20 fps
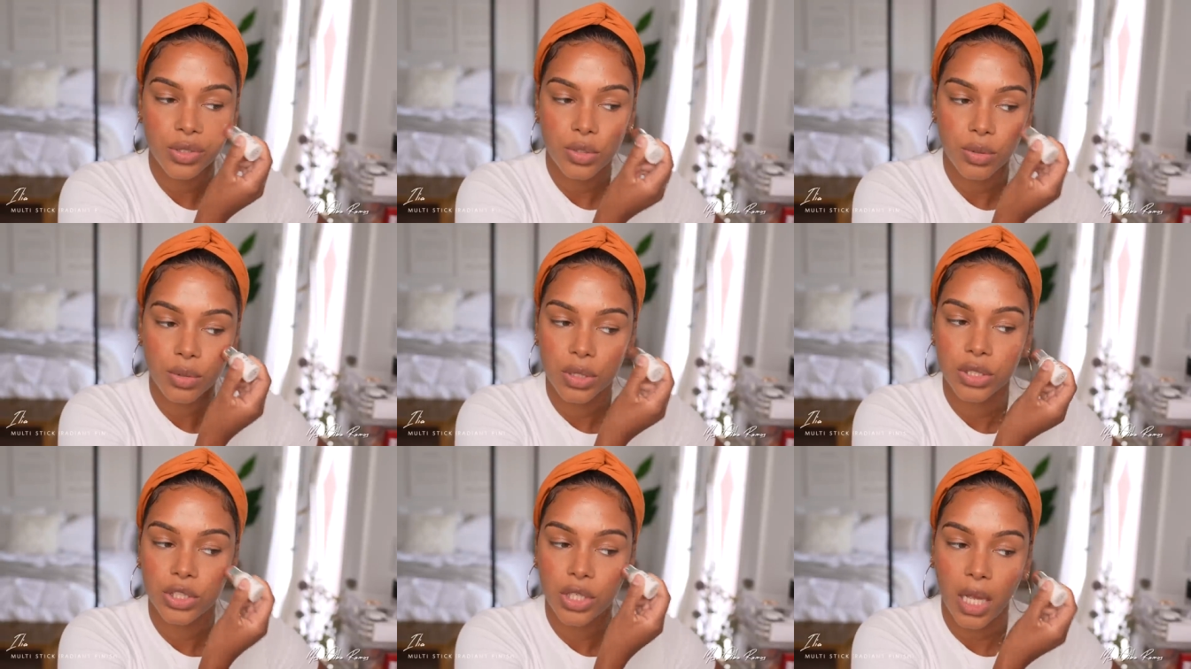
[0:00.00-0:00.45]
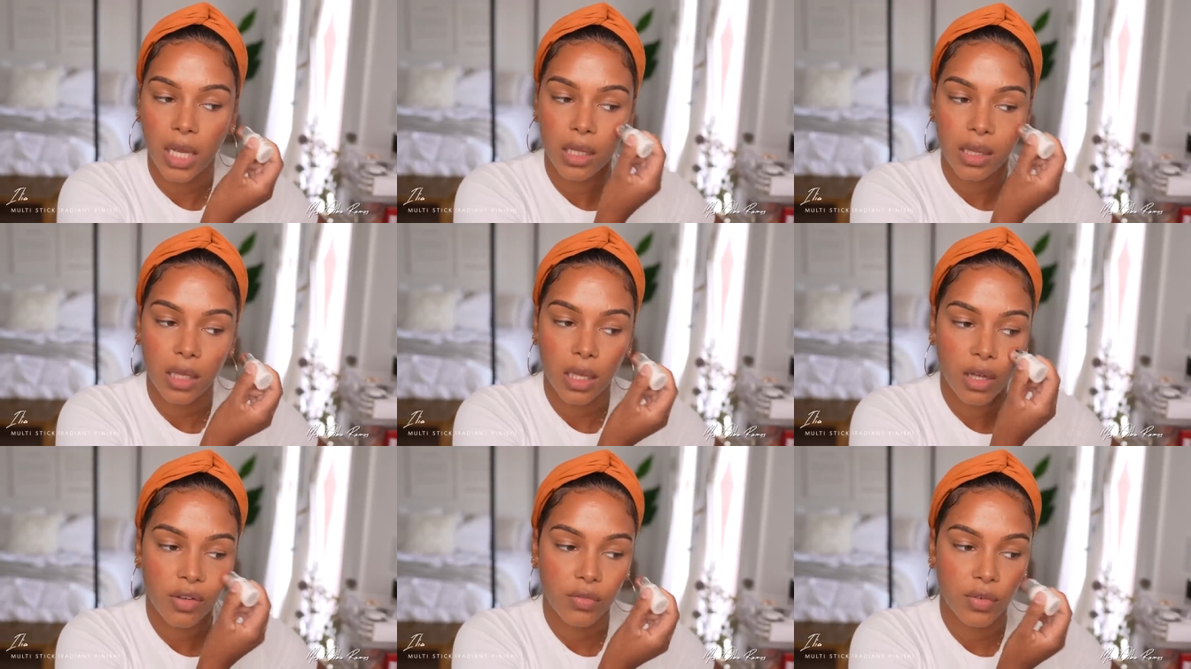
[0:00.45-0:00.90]
which I
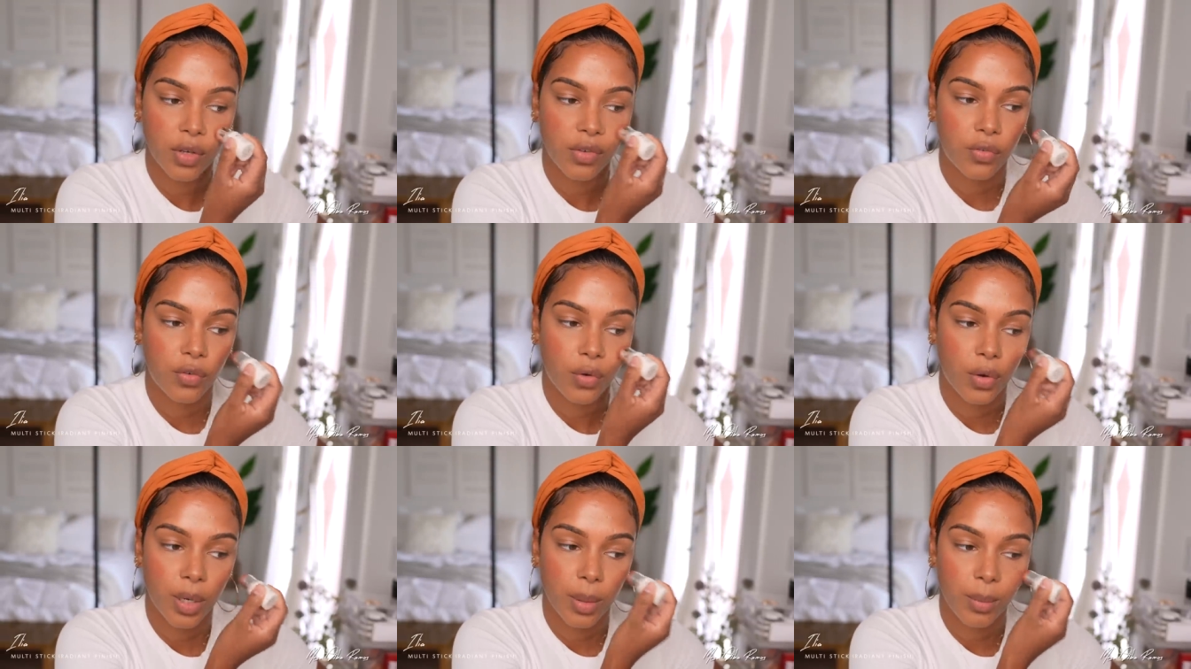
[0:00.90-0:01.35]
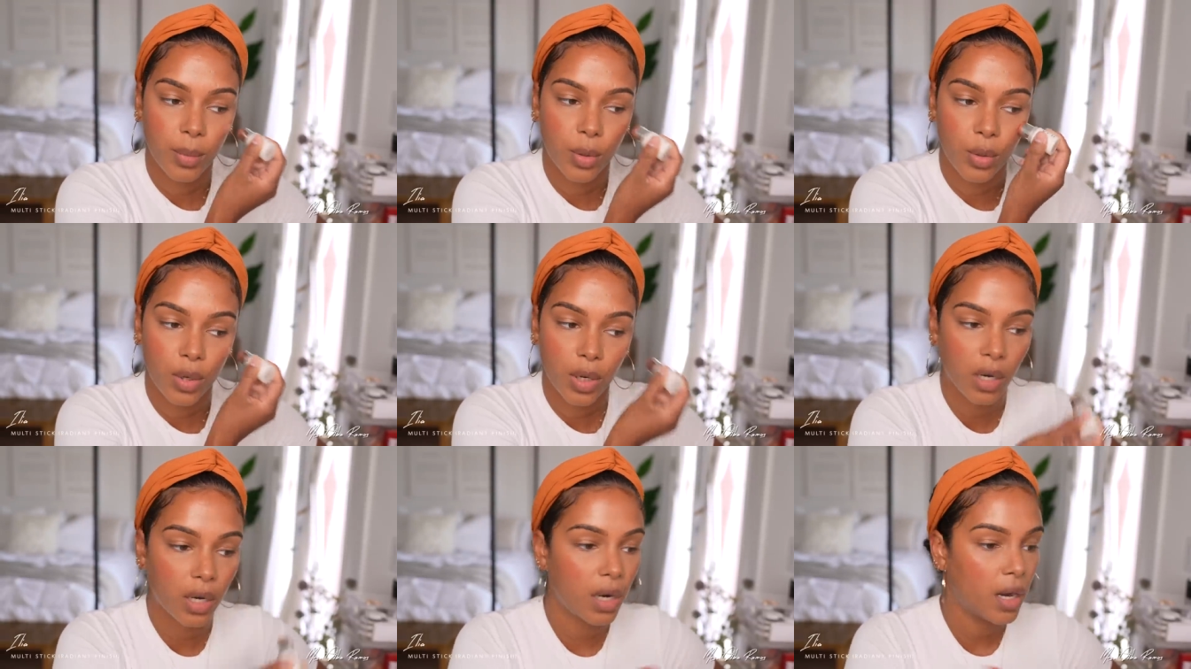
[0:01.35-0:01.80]
love for a
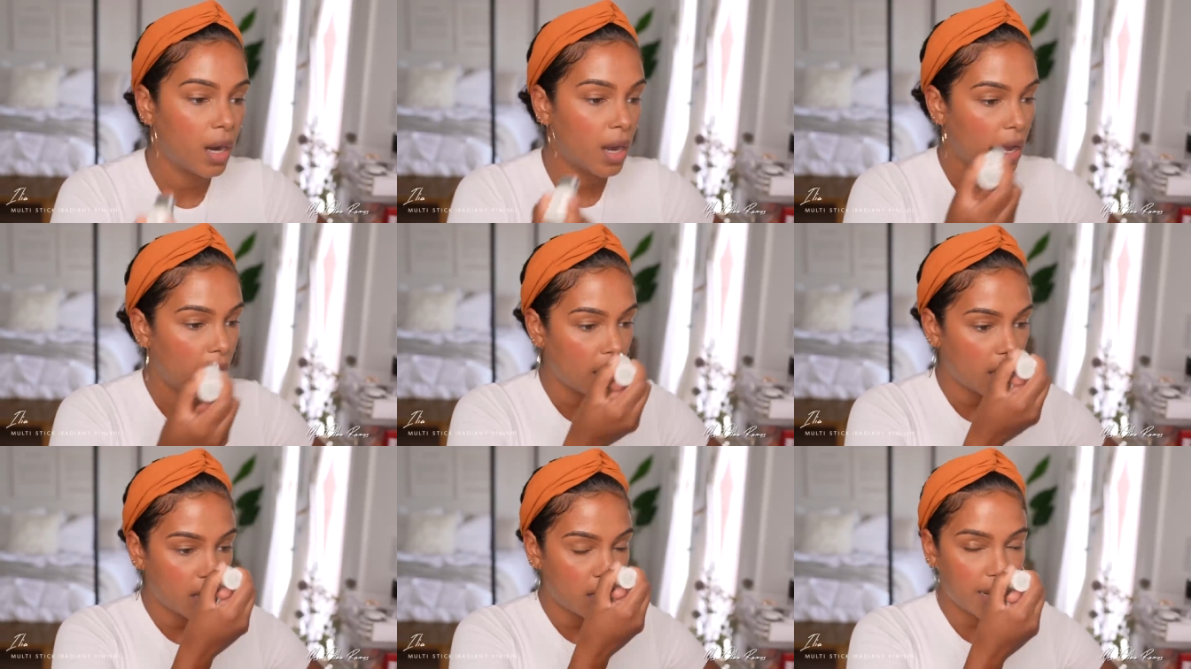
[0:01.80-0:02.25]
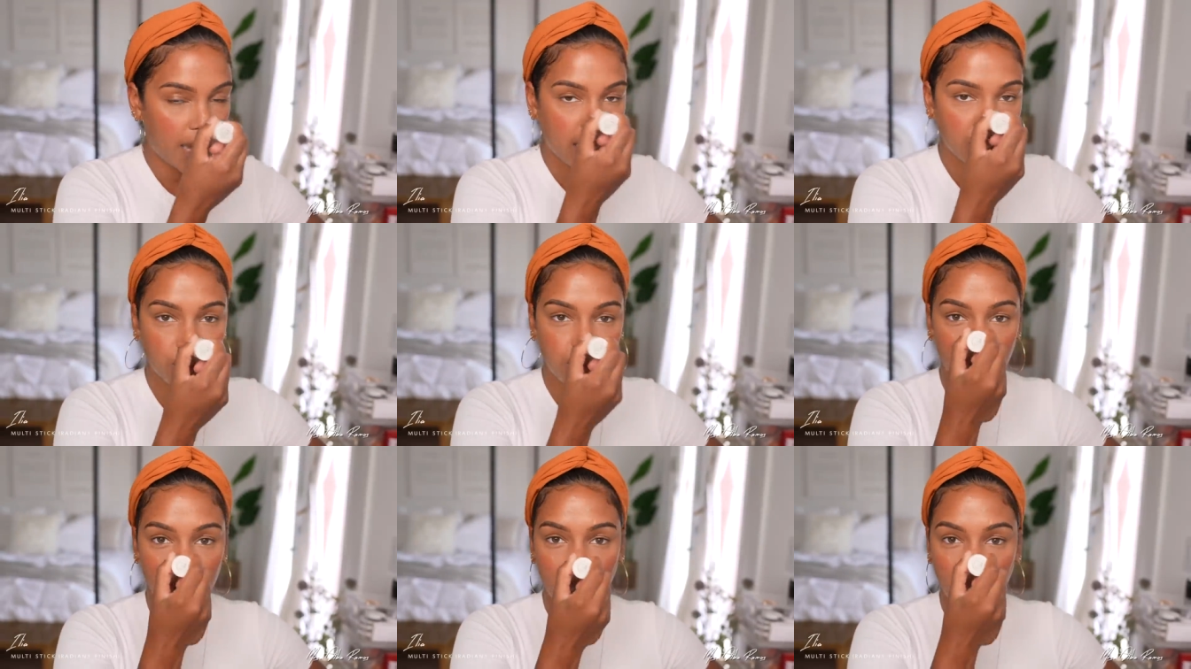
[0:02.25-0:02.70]
more
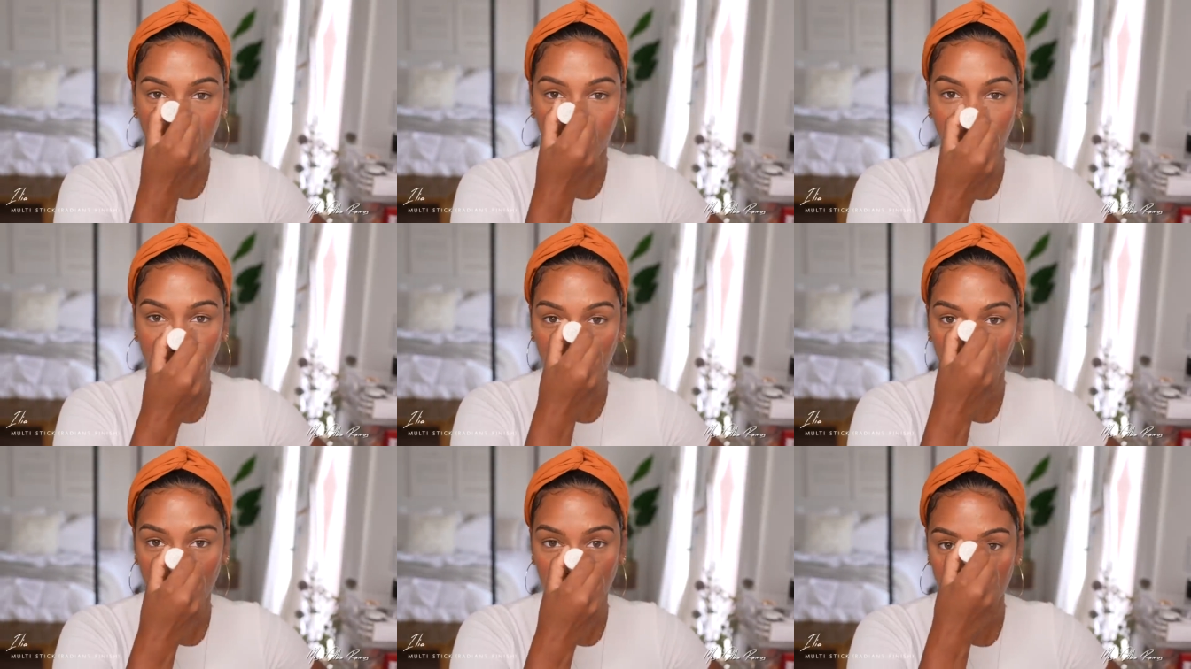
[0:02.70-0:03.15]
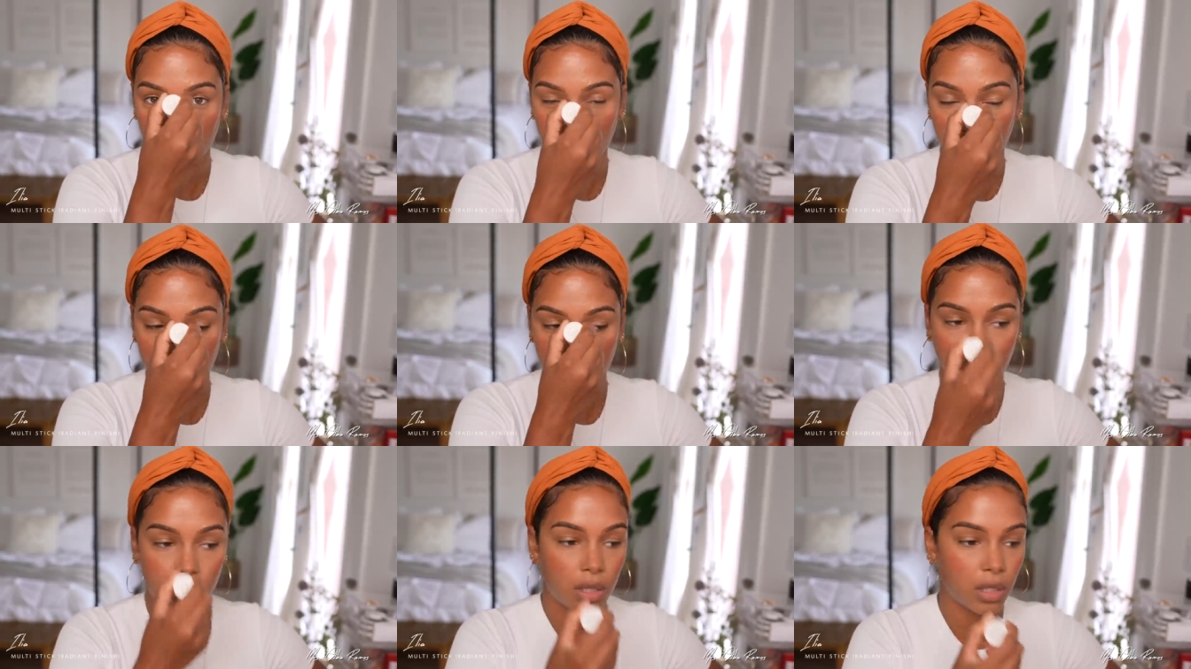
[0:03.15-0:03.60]
naturally
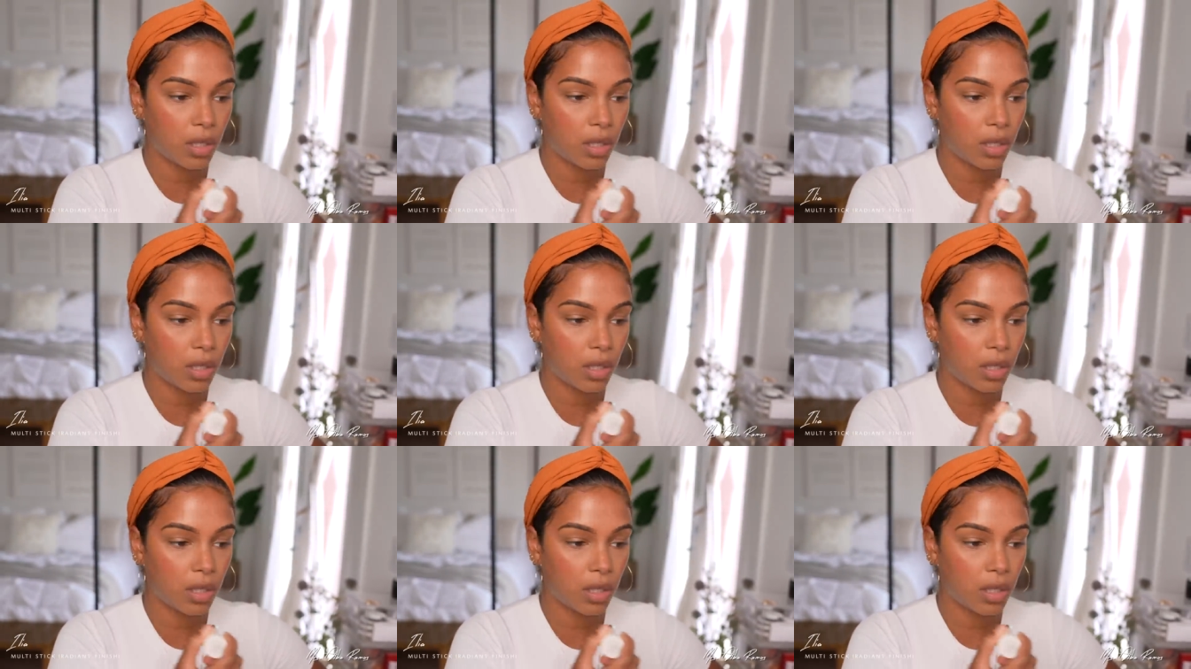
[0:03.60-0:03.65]
flushed